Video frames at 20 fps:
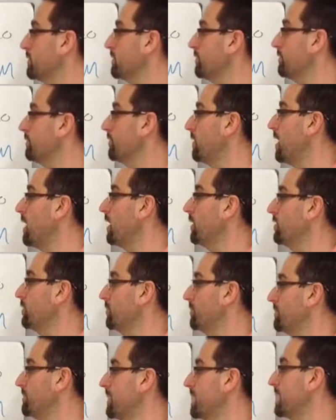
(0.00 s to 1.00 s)
to the
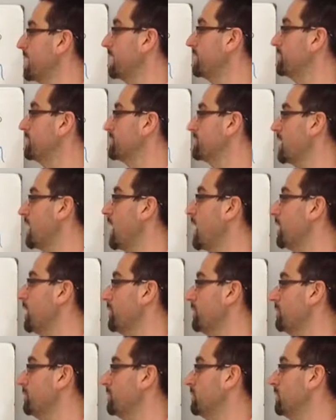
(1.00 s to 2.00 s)
volume that I
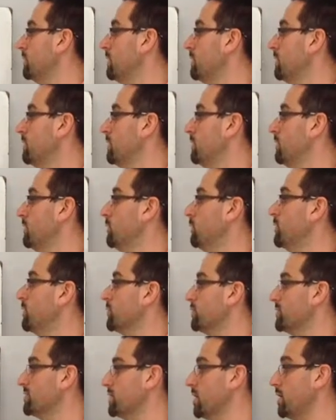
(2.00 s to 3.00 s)
desired,
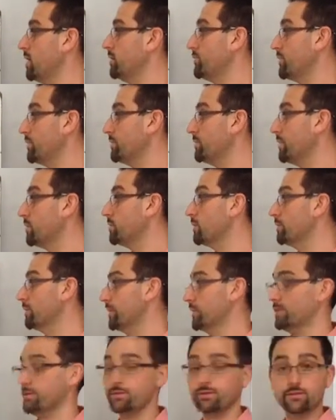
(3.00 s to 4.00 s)
which was 100
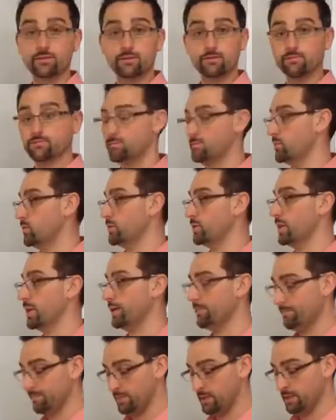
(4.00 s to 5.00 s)
milliliters. Okay.
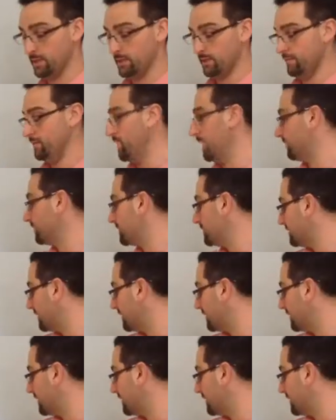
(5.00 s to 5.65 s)
Now to